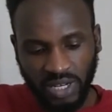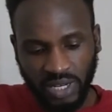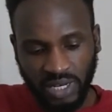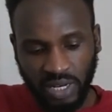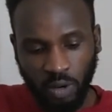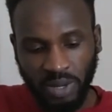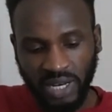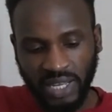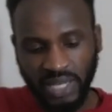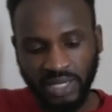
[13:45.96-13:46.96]

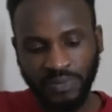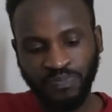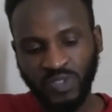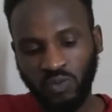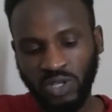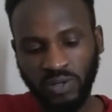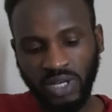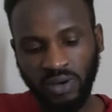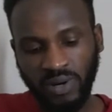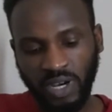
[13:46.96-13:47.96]
recommended, when you
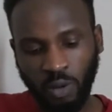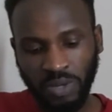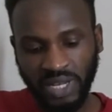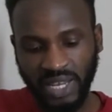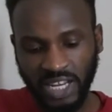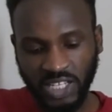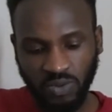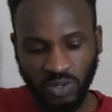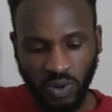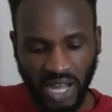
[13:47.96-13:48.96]
click on recommended, that is
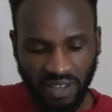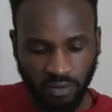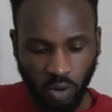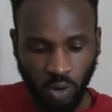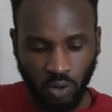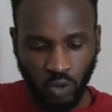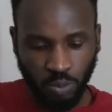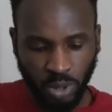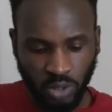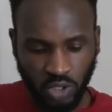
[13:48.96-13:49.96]
when you have all those
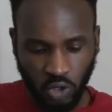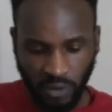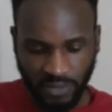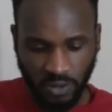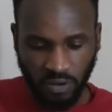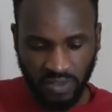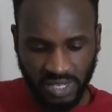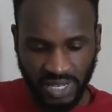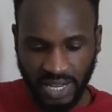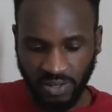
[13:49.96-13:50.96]
bunch of survey
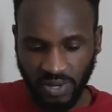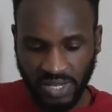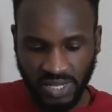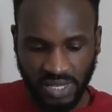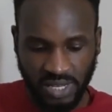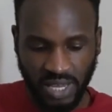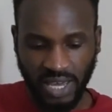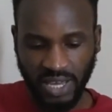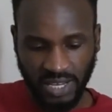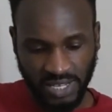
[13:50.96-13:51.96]
sites. You can see
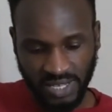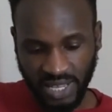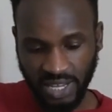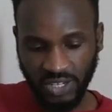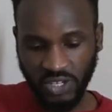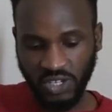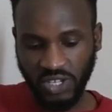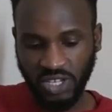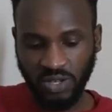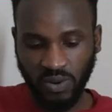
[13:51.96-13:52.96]

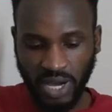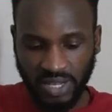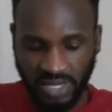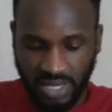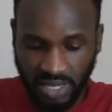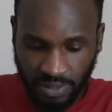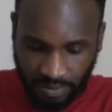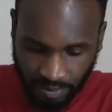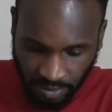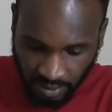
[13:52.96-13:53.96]
InstaGC, you can see
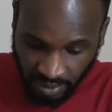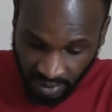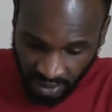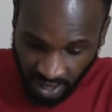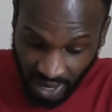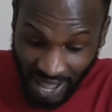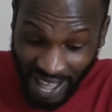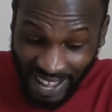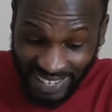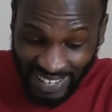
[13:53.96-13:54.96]

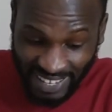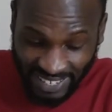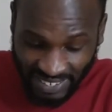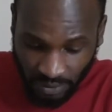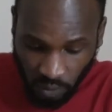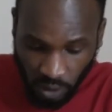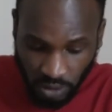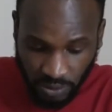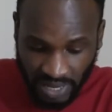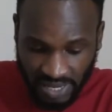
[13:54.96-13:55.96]
add get
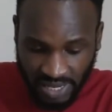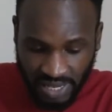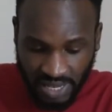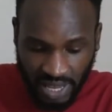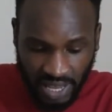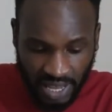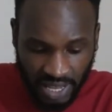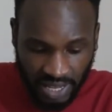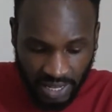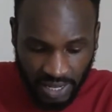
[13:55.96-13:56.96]
reward, you can see
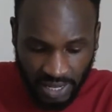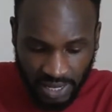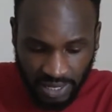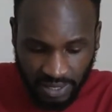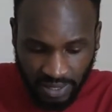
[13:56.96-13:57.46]
ADG,